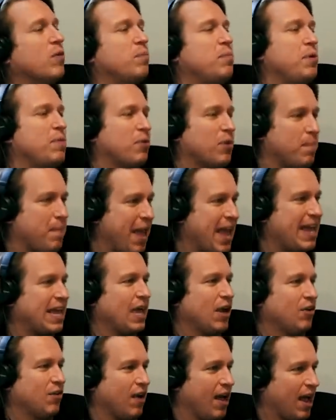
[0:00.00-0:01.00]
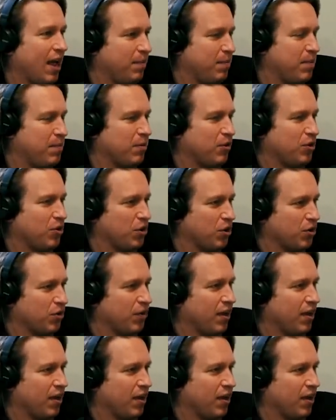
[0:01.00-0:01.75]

Uh, people are making crack. People cook